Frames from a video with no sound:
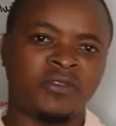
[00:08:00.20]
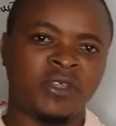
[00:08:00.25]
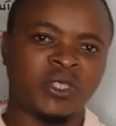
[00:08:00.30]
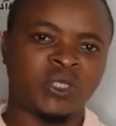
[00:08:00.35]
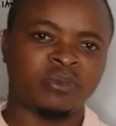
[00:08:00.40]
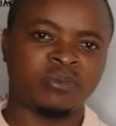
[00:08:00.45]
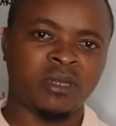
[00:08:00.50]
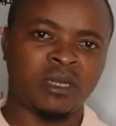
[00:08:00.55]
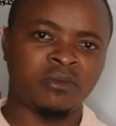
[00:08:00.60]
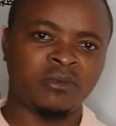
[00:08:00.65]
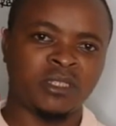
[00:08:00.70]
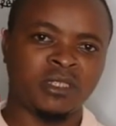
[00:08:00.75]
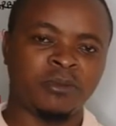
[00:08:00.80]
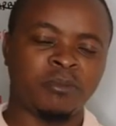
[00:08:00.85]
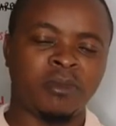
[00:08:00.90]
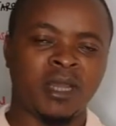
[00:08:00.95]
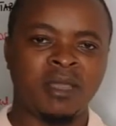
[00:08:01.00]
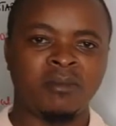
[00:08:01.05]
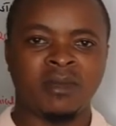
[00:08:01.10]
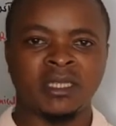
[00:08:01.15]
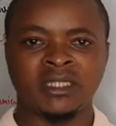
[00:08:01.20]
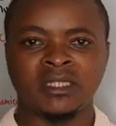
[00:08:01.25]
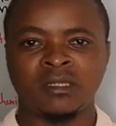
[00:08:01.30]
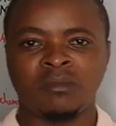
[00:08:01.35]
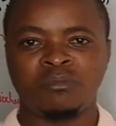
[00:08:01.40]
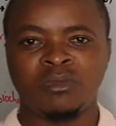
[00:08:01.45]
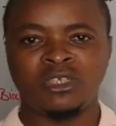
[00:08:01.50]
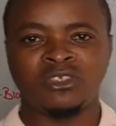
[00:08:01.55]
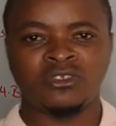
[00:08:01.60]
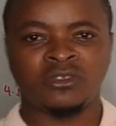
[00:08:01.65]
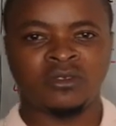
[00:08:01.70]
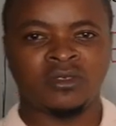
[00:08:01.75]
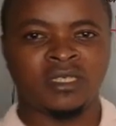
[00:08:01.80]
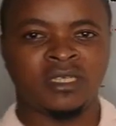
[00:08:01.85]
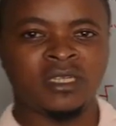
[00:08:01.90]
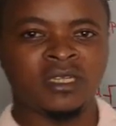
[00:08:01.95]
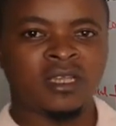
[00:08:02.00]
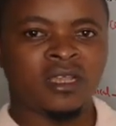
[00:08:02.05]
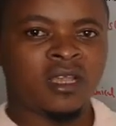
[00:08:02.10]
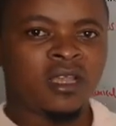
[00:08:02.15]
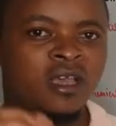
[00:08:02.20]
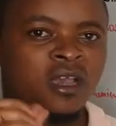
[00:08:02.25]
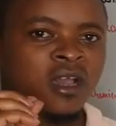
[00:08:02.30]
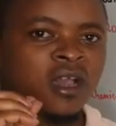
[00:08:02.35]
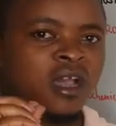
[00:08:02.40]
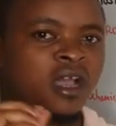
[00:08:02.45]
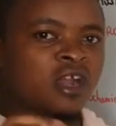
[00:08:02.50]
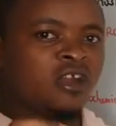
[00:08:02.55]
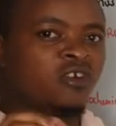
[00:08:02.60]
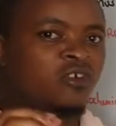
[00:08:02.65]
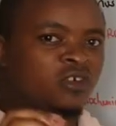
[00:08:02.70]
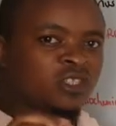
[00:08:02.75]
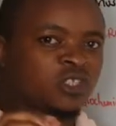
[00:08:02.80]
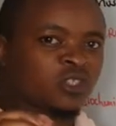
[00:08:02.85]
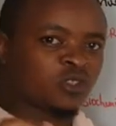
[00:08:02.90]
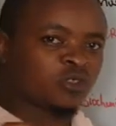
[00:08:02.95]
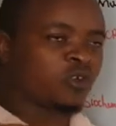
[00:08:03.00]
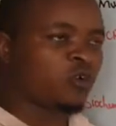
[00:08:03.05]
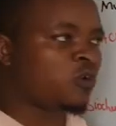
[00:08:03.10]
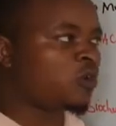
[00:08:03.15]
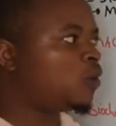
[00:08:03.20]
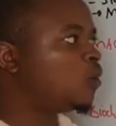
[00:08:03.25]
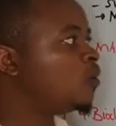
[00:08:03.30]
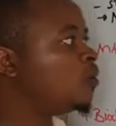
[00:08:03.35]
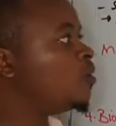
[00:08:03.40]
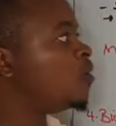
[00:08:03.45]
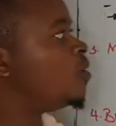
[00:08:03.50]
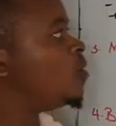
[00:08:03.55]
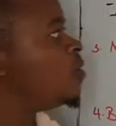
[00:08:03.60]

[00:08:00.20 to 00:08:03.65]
the sperms by masturbation are not so